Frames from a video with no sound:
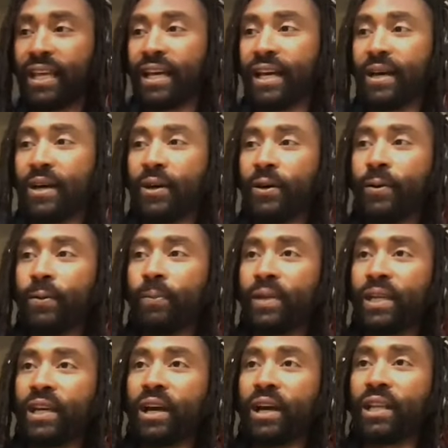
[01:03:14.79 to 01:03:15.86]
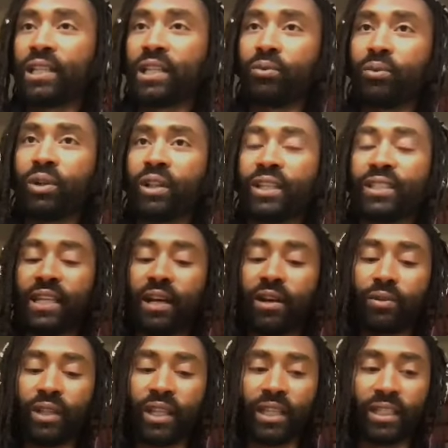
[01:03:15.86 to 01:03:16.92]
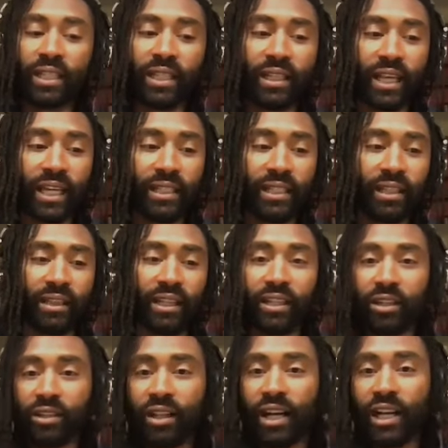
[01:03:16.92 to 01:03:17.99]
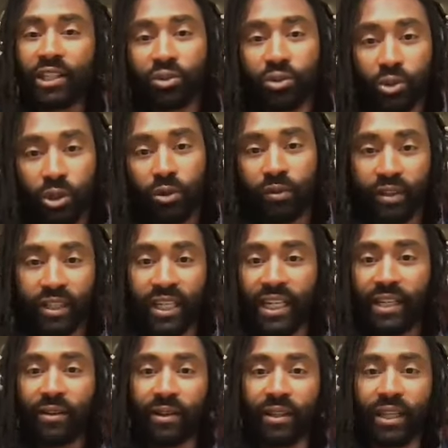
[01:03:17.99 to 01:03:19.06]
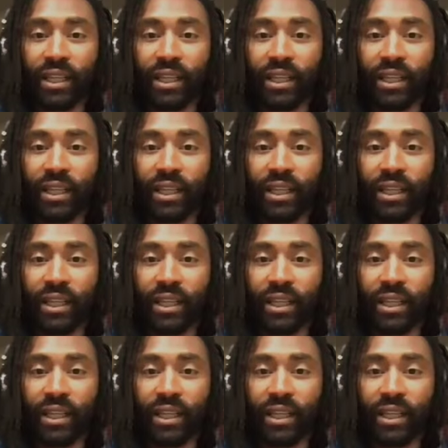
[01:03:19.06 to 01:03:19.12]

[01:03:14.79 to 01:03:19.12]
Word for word: I didn't realize how lenient like the liquor laws were over there, and like